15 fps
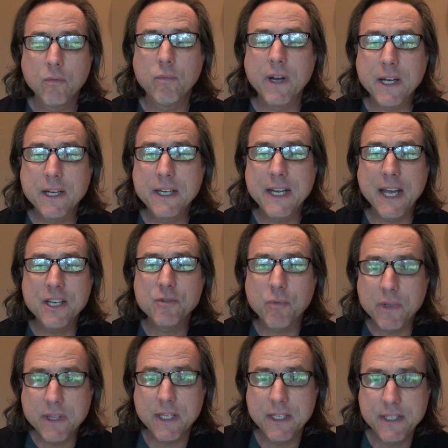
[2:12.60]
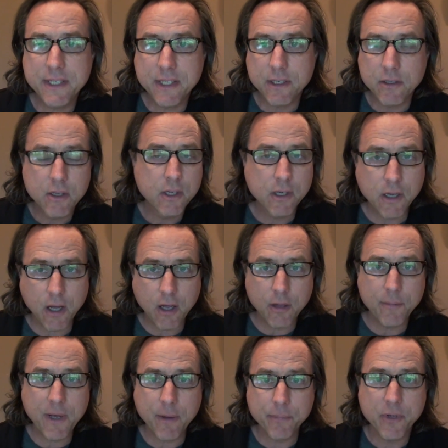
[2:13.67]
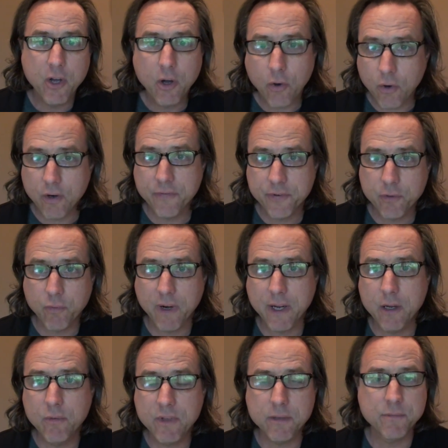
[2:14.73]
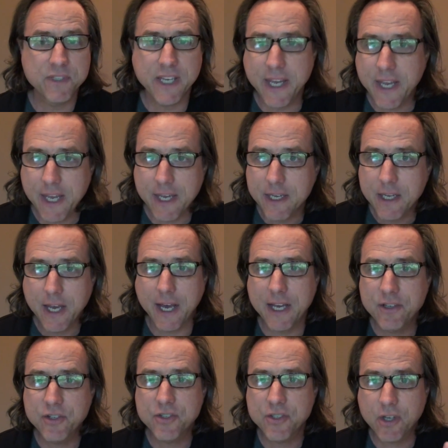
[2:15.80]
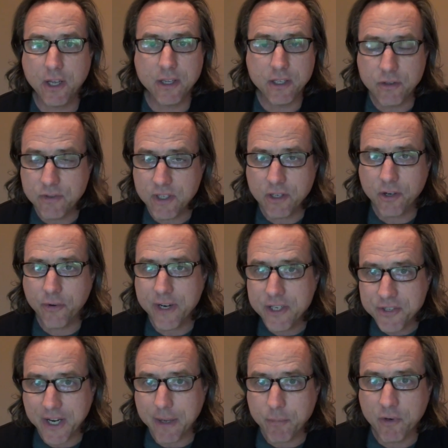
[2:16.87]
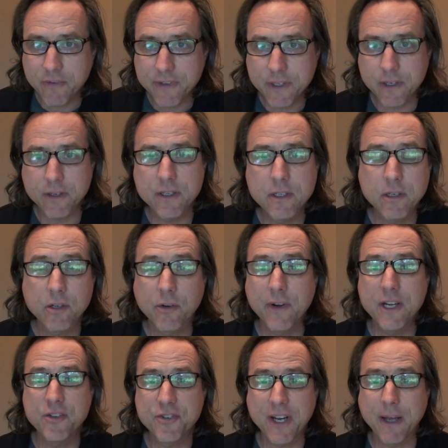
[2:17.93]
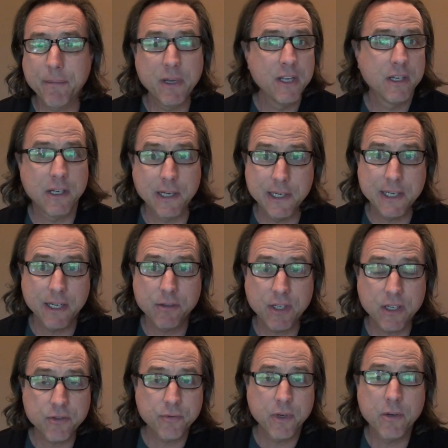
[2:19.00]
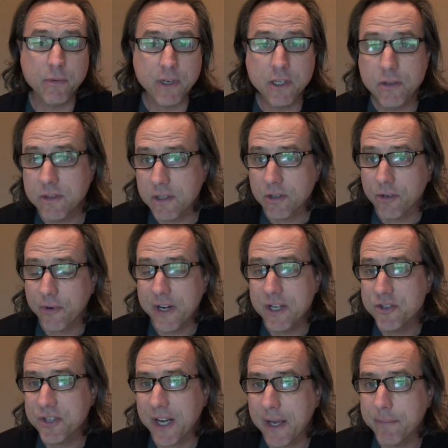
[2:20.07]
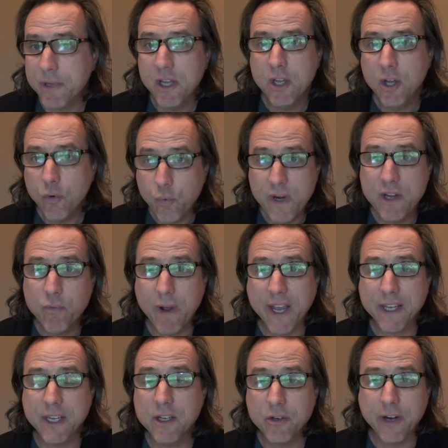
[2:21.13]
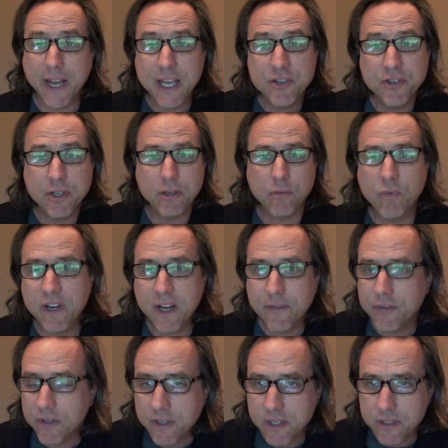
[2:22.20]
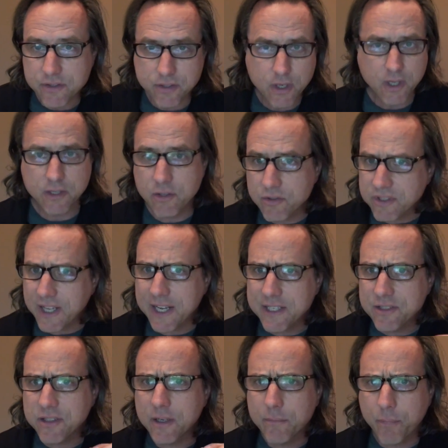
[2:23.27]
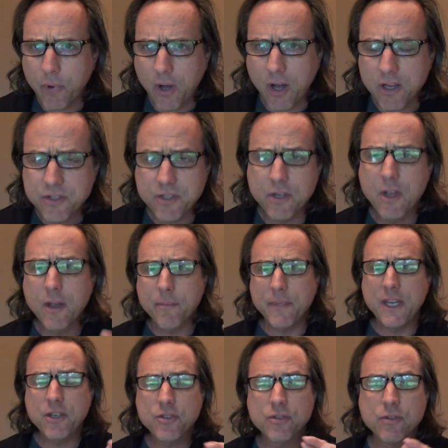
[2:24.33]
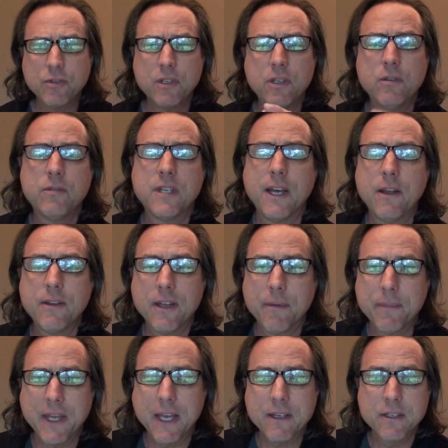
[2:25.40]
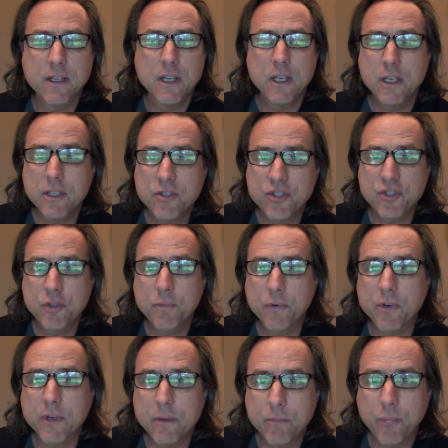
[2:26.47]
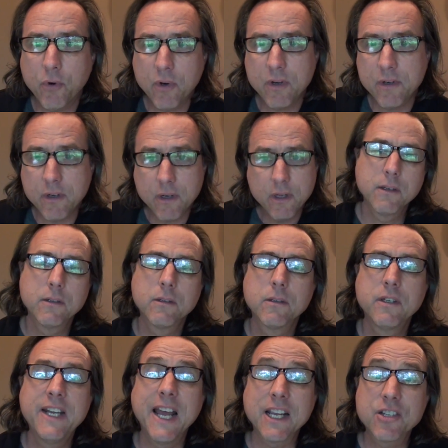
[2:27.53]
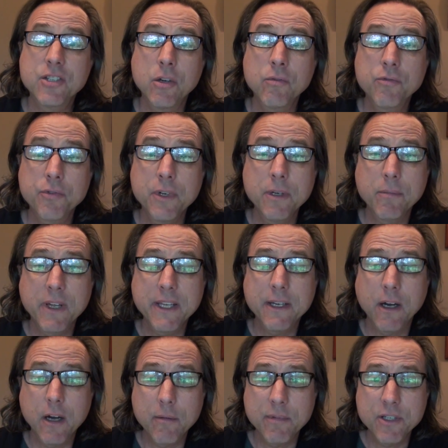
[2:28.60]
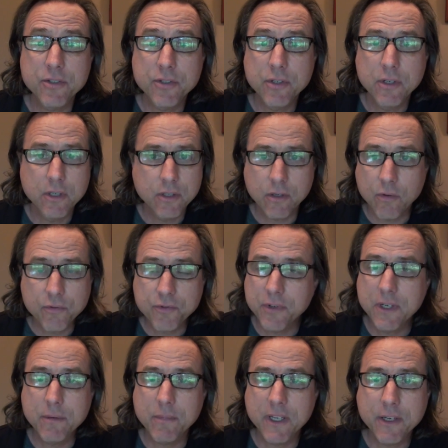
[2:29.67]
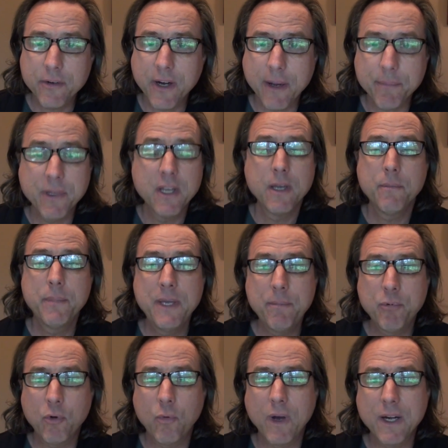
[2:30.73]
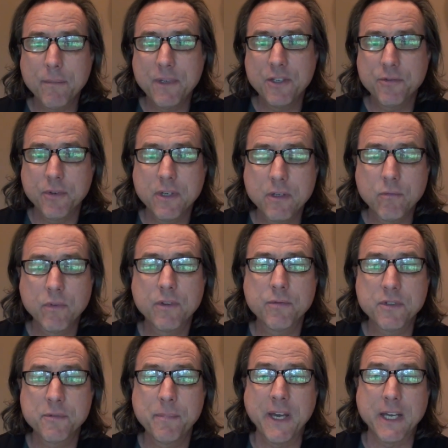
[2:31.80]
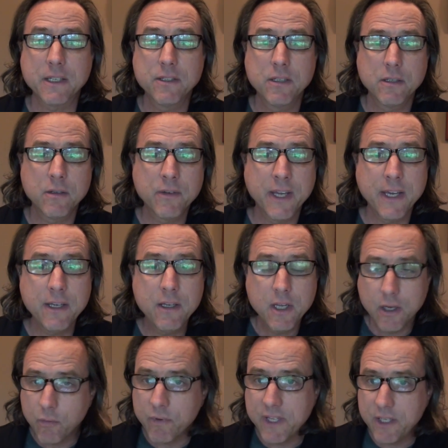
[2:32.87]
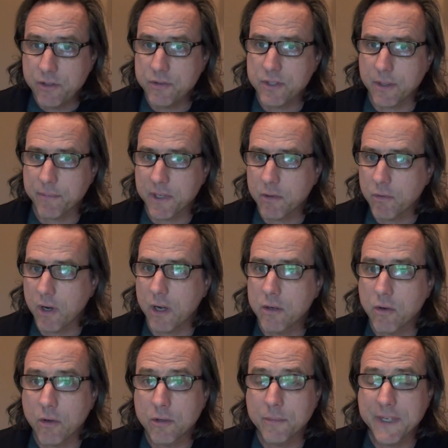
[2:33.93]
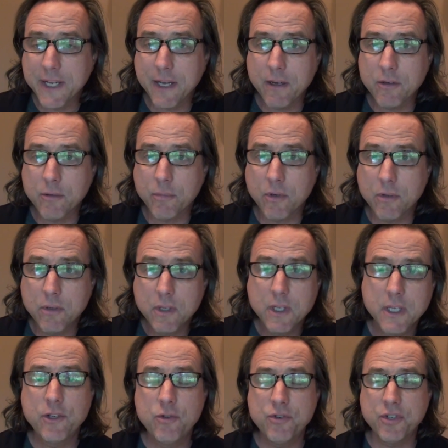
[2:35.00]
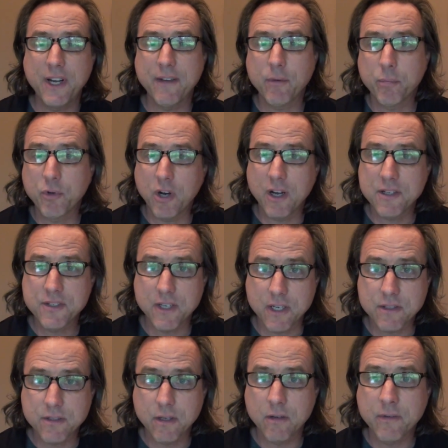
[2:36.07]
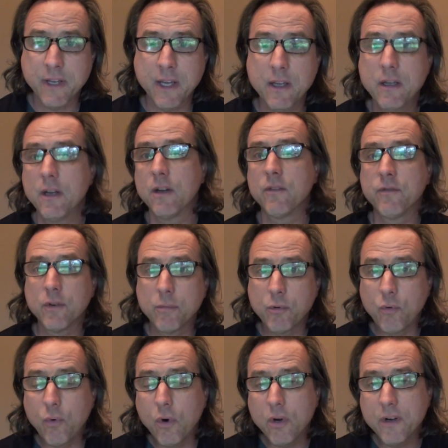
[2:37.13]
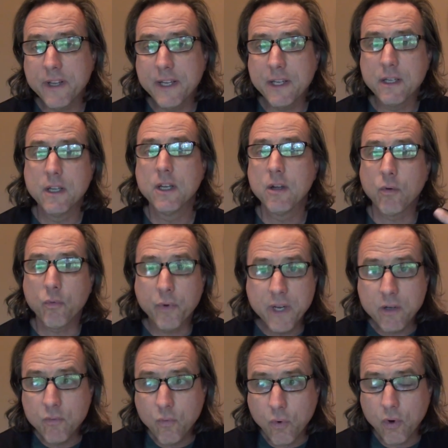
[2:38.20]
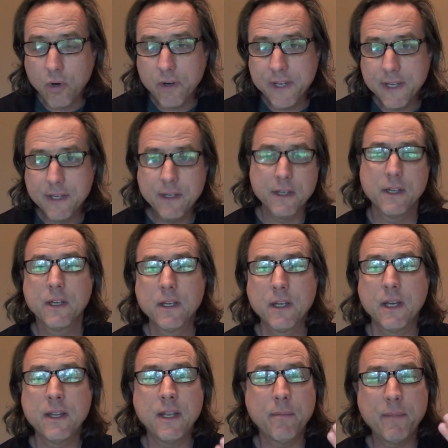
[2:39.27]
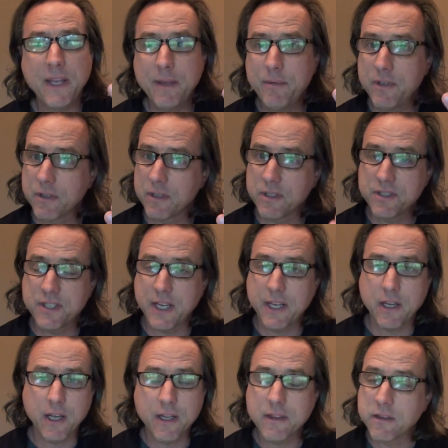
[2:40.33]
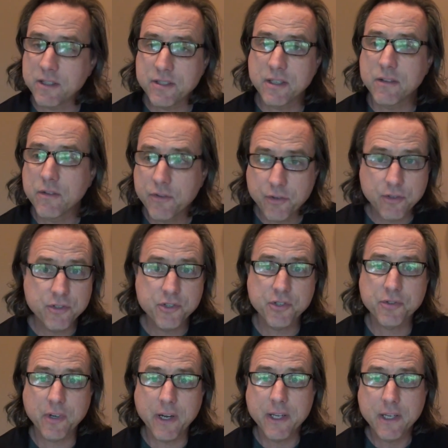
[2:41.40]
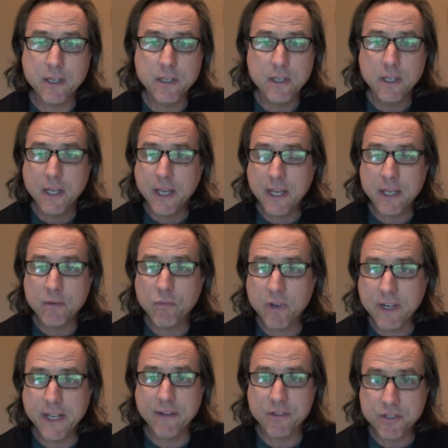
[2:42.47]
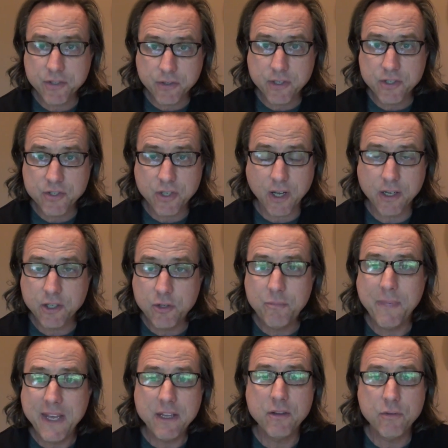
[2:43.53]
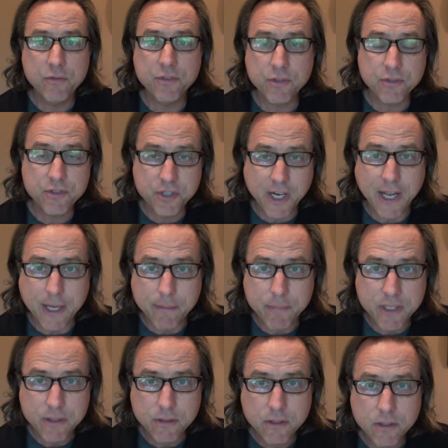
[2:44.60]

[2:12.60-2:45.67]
recognize what they did. Call them up. Or if you're working with them, say, hey, I just saw that you did a great job over there. You did a great job cutting out that tree ring. You did a great job weed whacking or edging or whatever it is. Those lines look boss. Make sure that you tell them that. It's super important. Next, don't treat them like garbage. Don't treat them like crap. People want to be treated with respect, okay? When they do something wrong, hold them accountable. You should have a process, okay? Verbal warning, written warning, and then maybe you're going to say, uh, listen, third strike, and we're going to have a serious talk. You may lose your job.